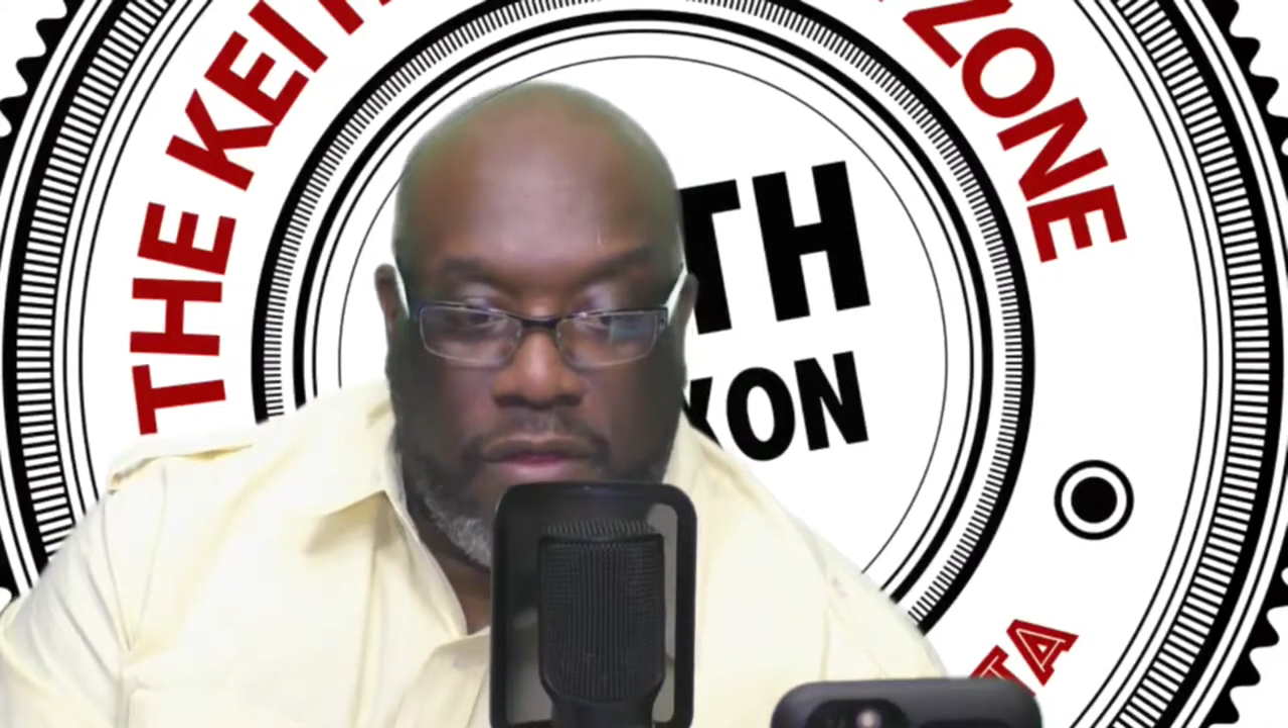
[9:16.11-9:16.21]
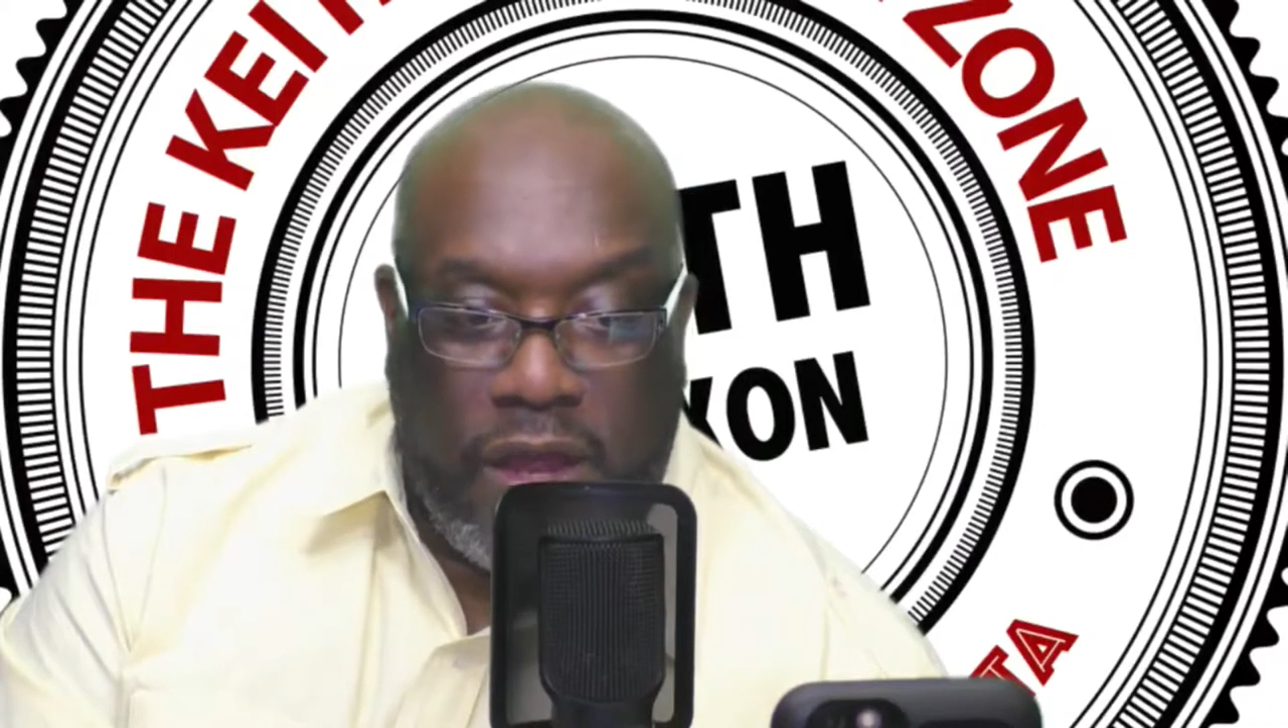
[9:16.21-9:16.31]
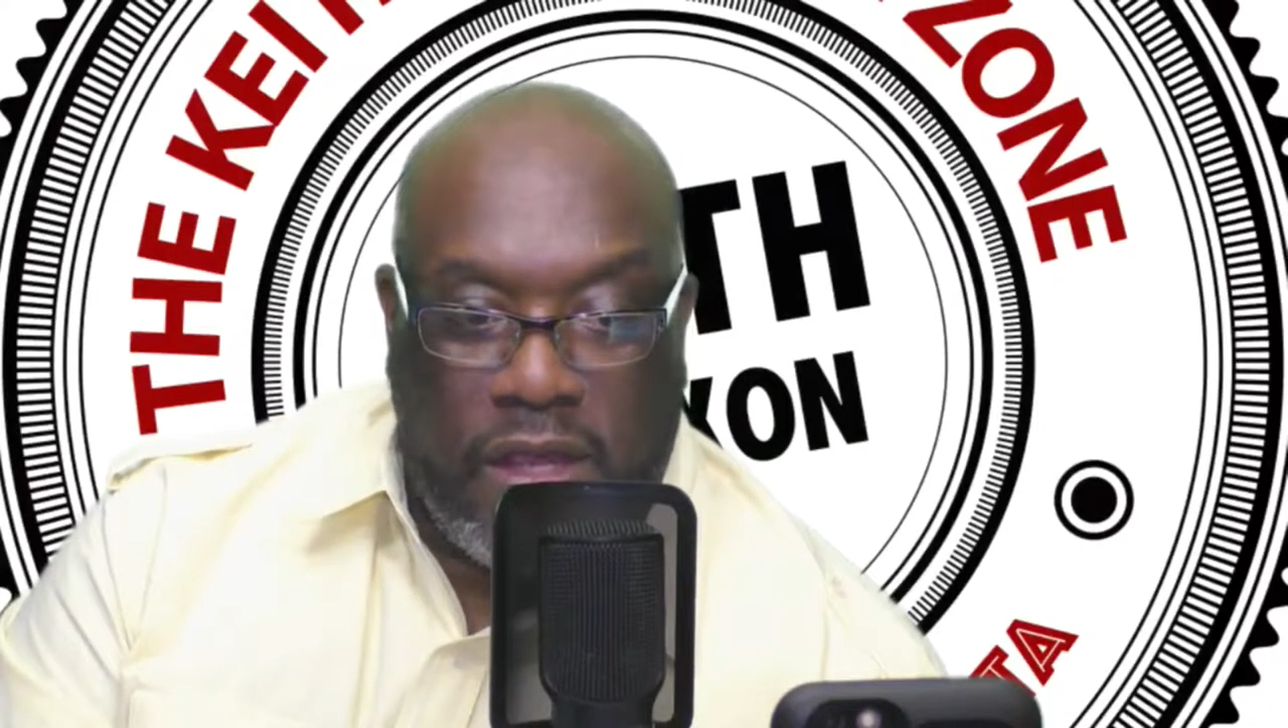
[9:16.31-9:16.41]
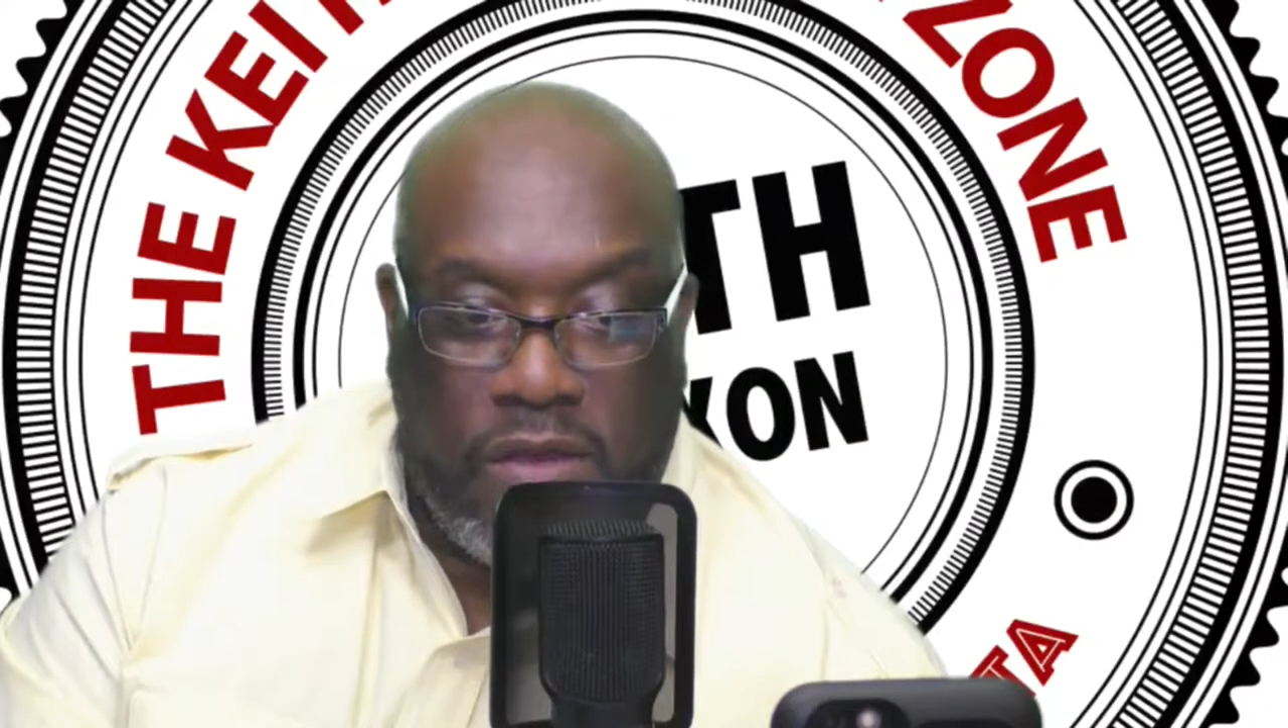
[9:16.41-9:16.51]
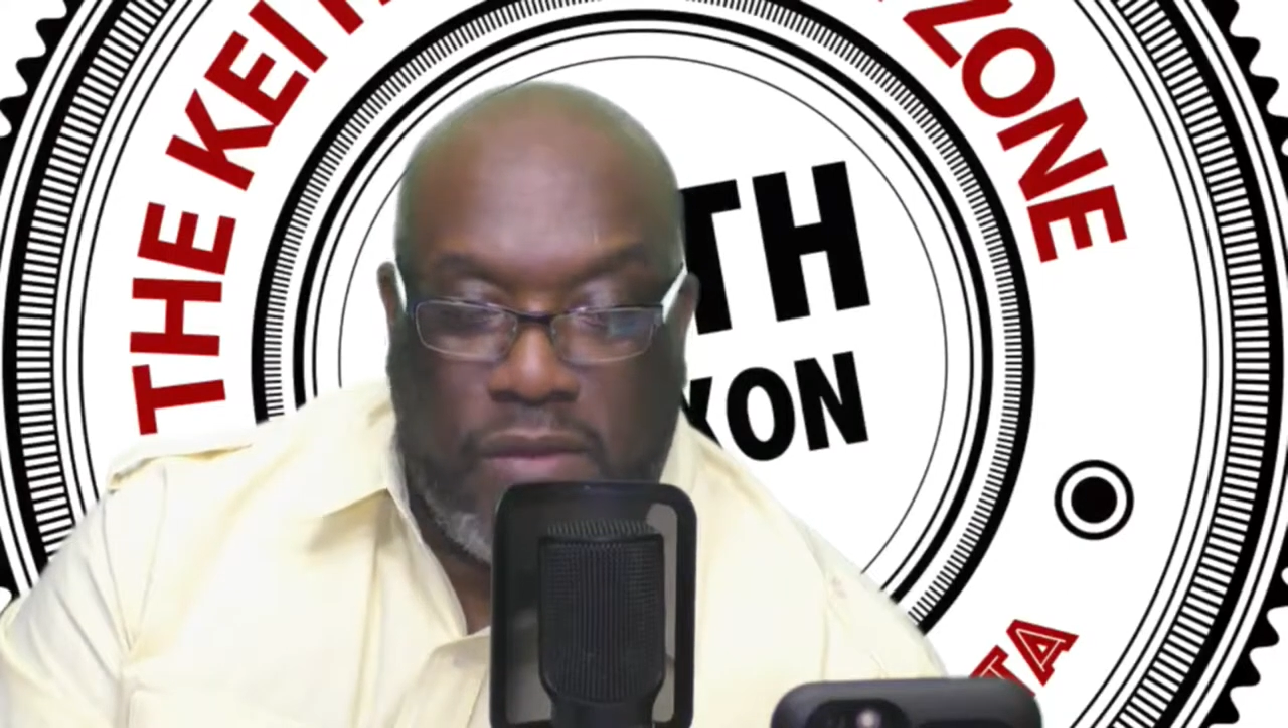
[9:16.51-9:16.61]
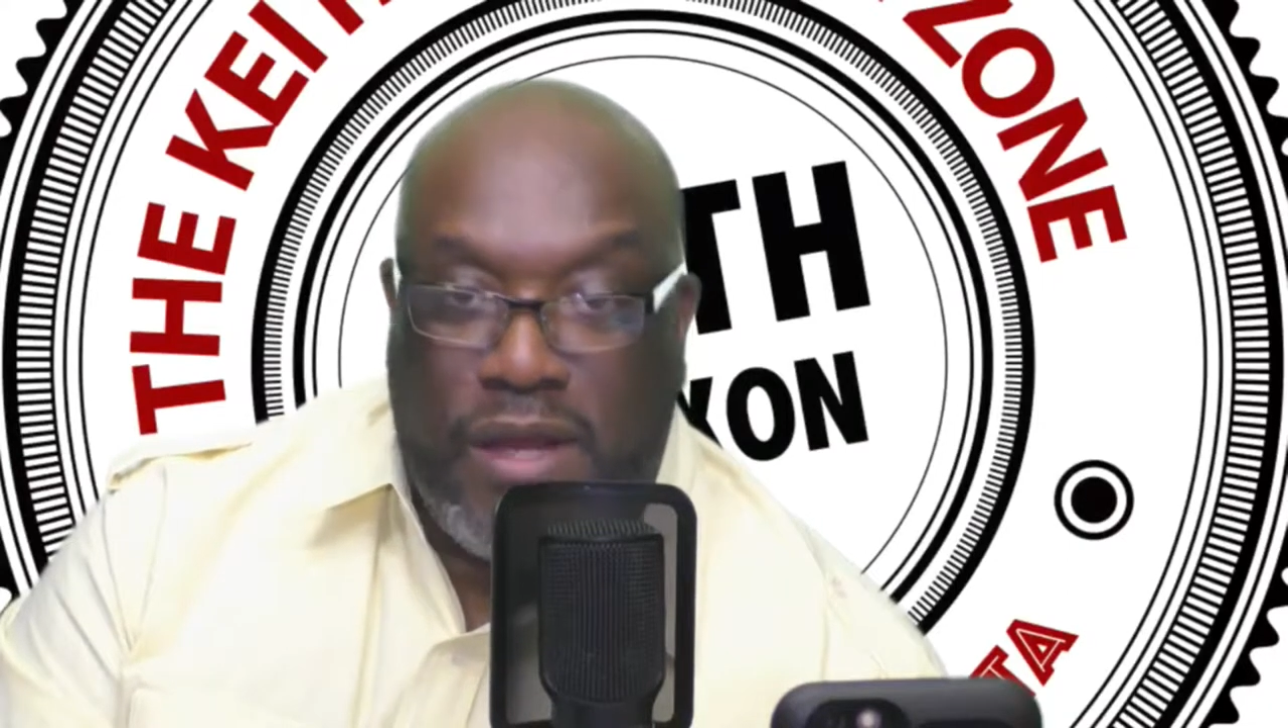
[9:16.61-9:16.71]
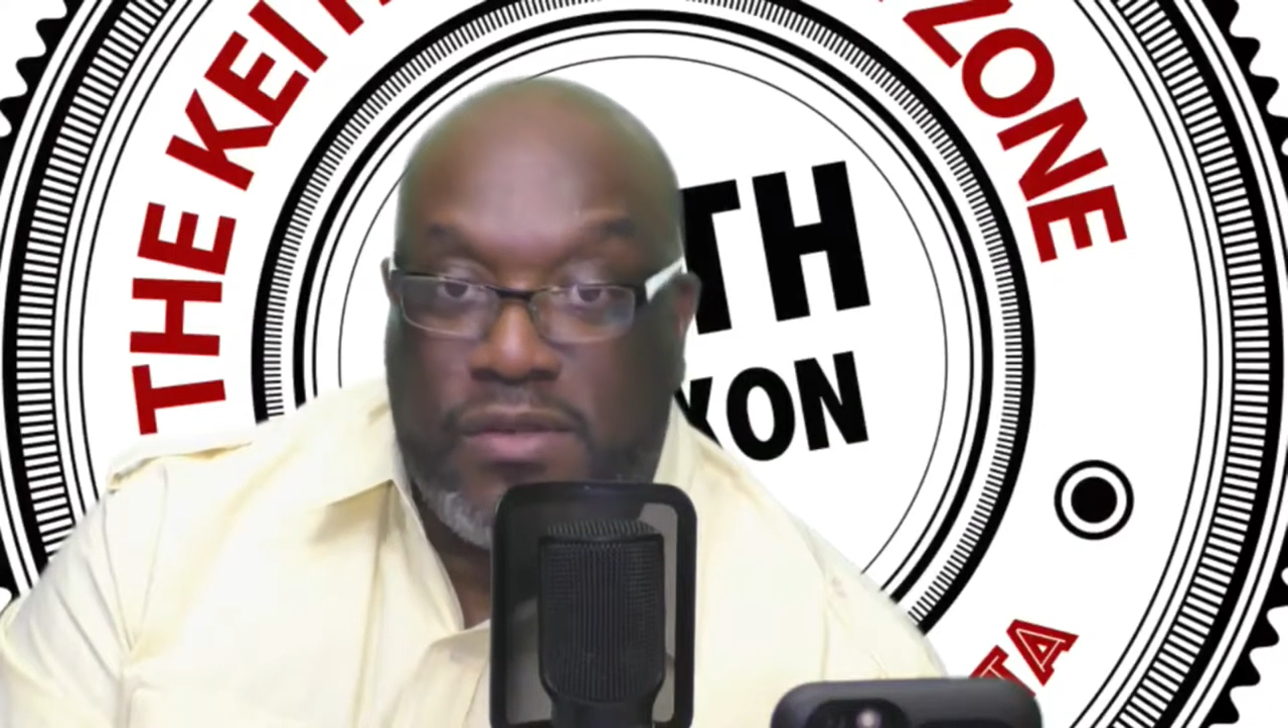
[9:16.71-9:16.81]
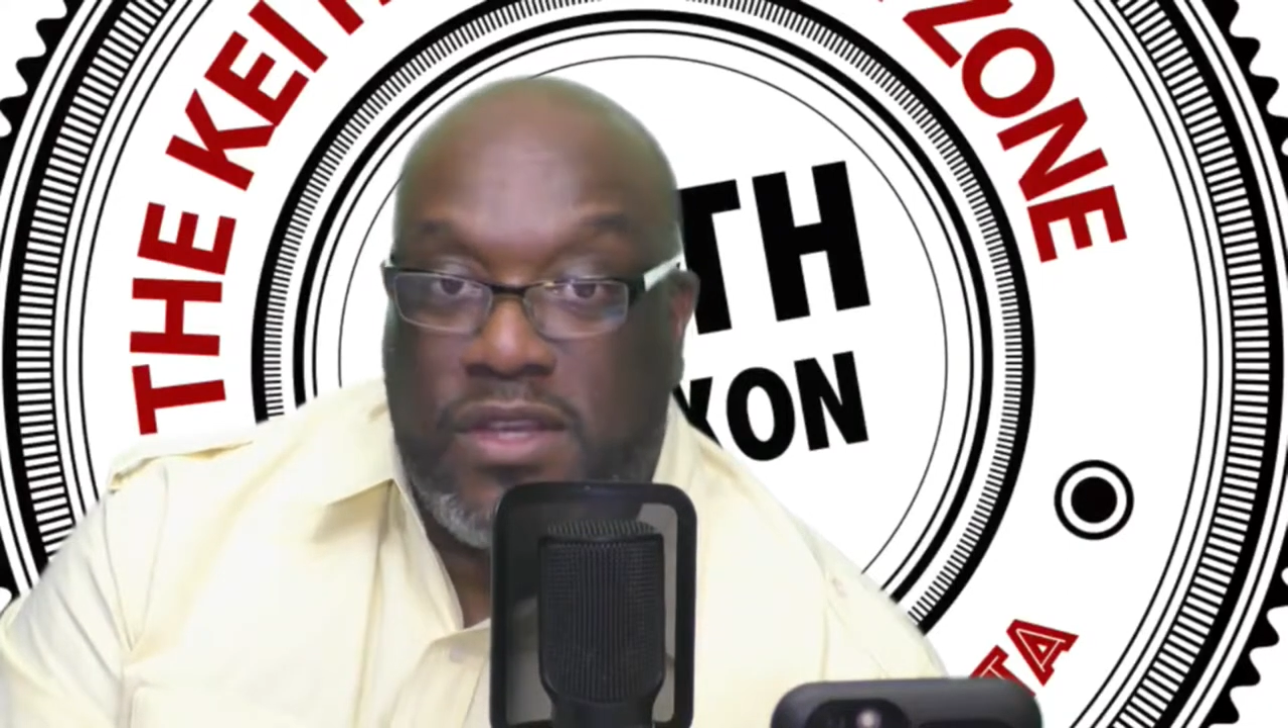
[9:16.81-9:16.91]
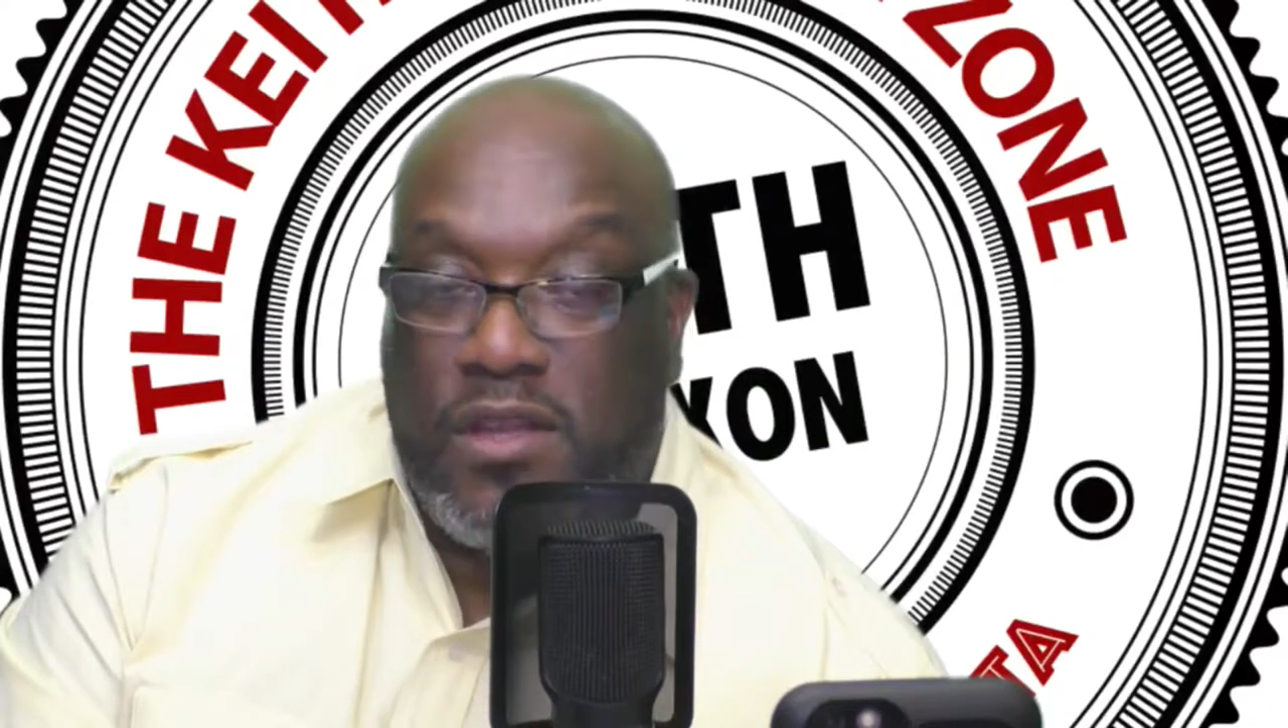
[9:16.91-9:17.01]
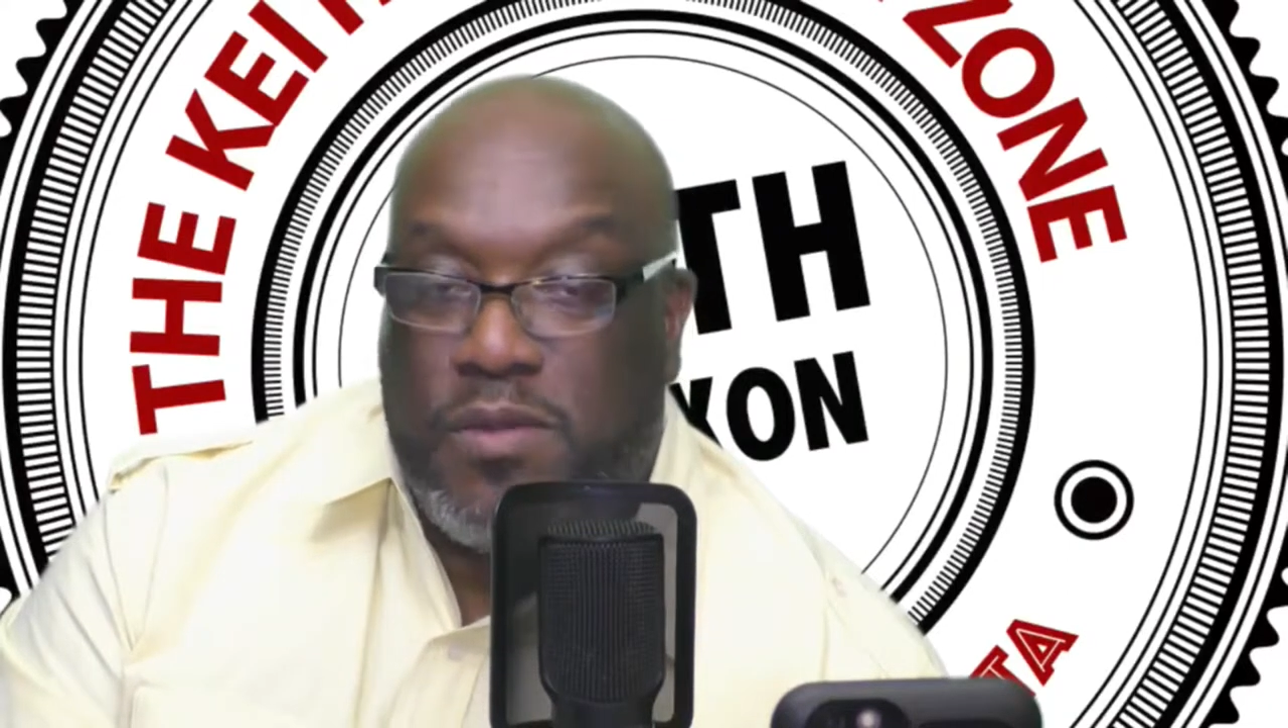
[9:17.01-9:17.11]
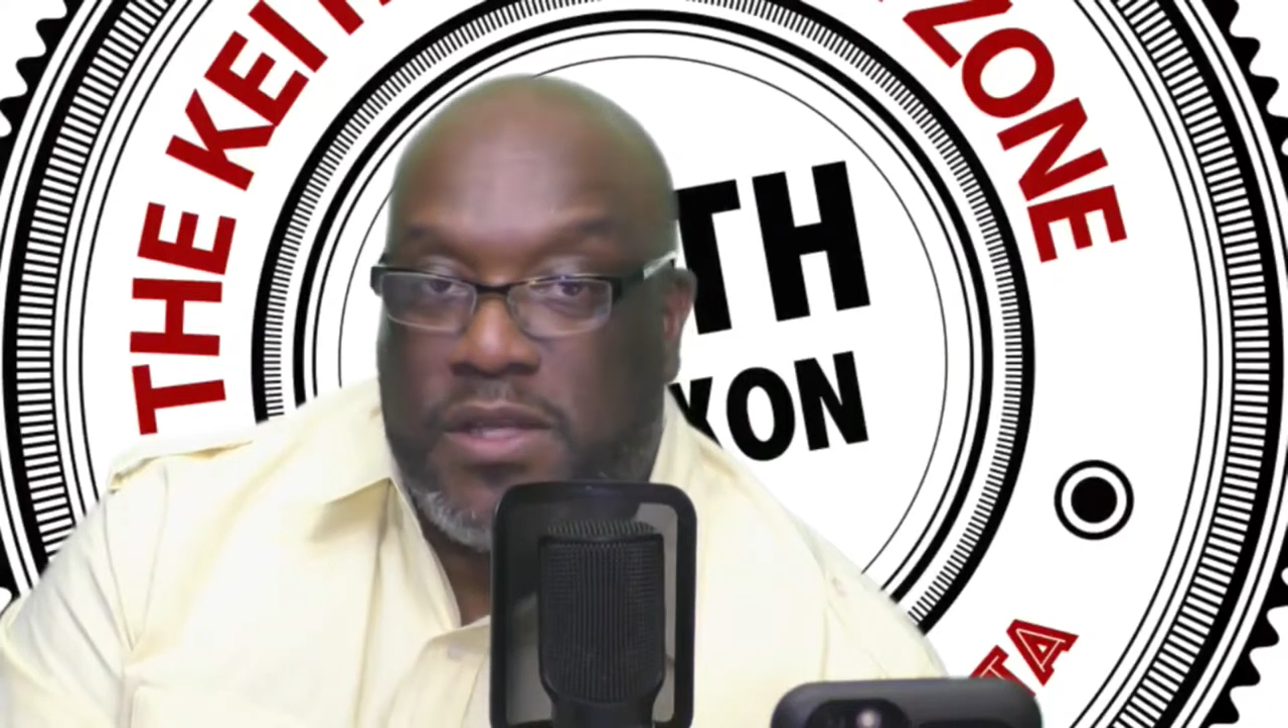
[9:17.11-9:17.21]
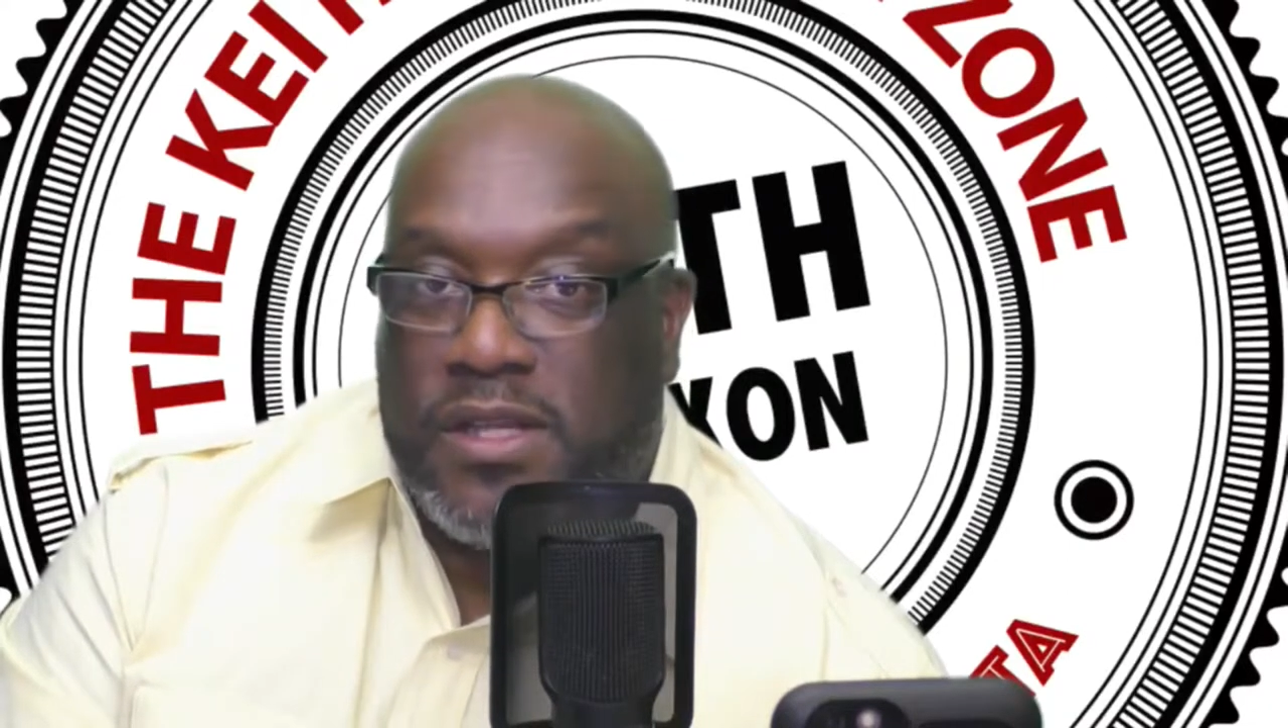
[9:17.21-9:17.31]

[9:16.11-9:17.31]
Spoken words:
Thank you. My name is Keith B.